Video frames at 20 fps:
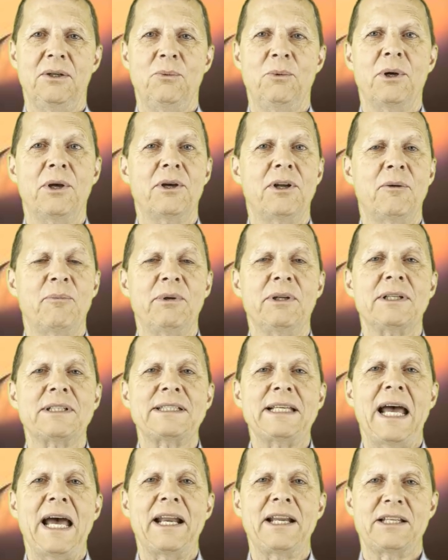We're going to build
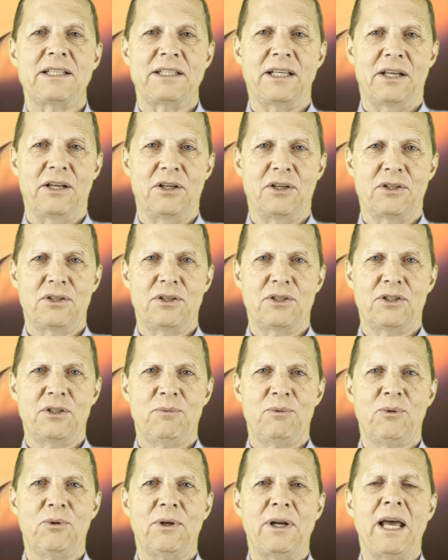data centers to
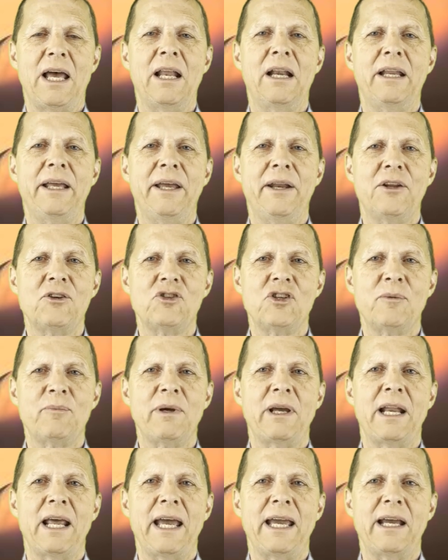support our leadership
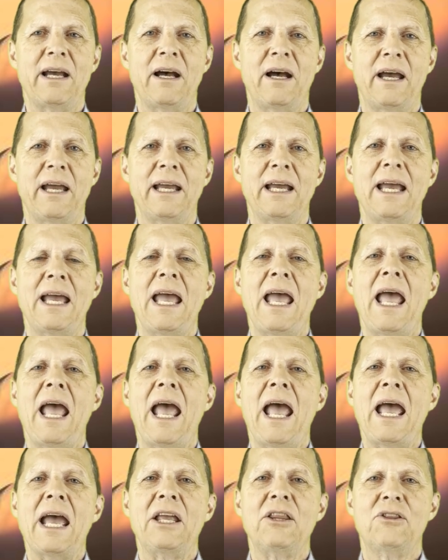in AI,
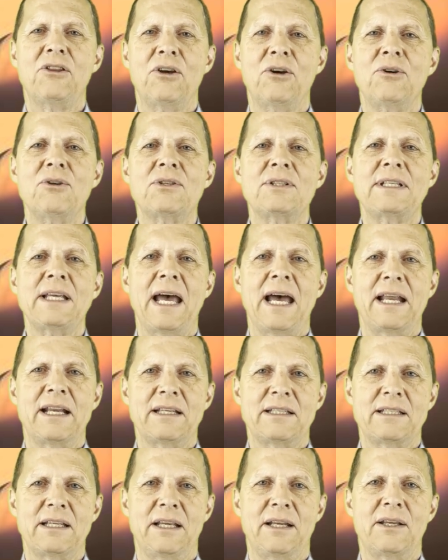and those data
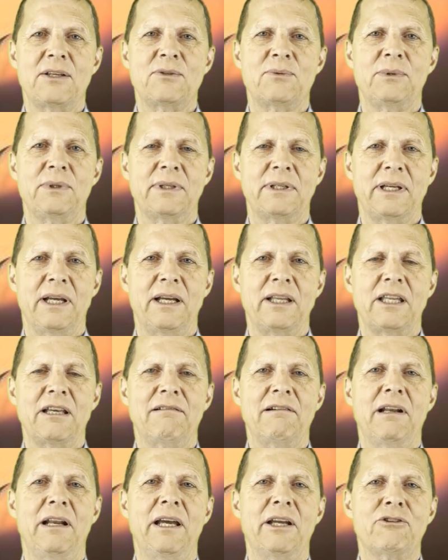centers will get
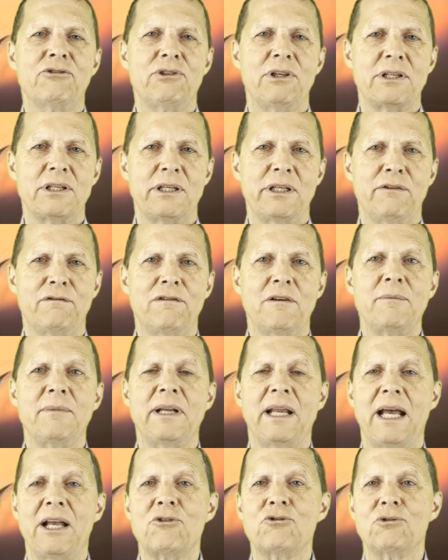their electricity from
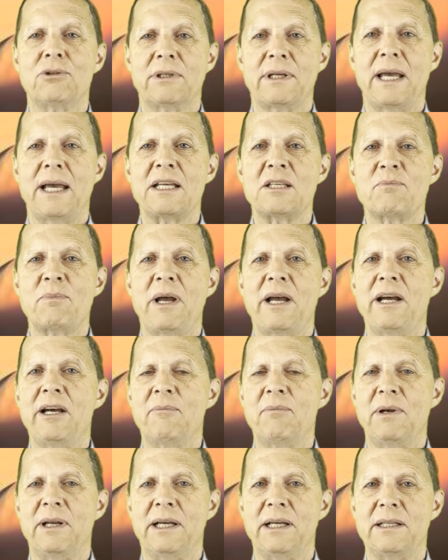natural gas power
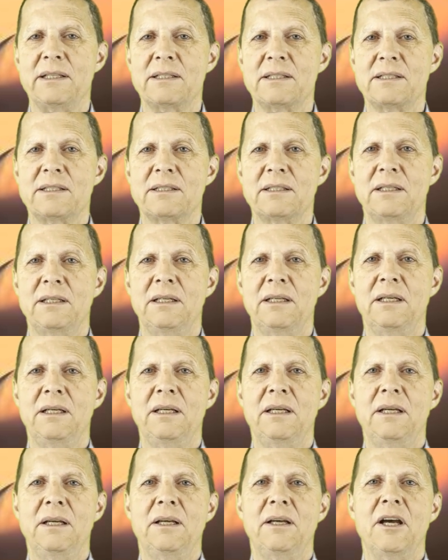plants.
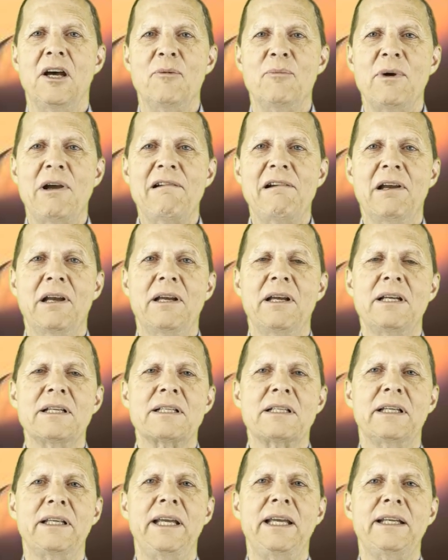America
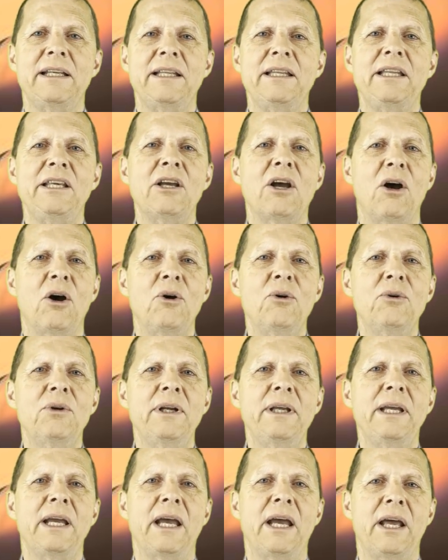is leading the
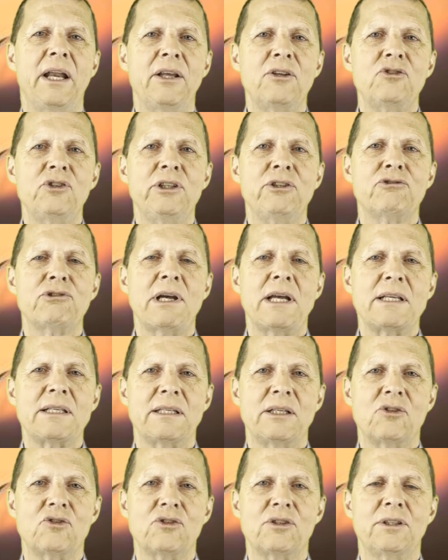only energy
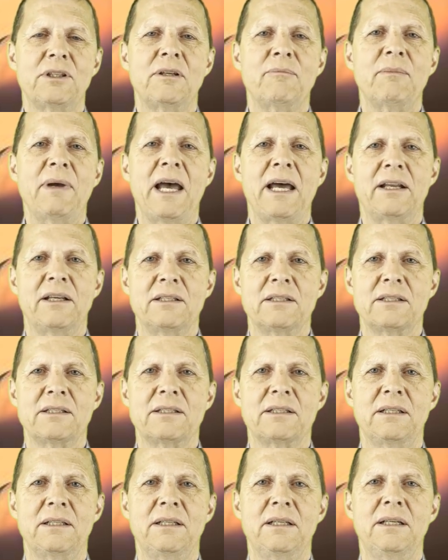transition that matters.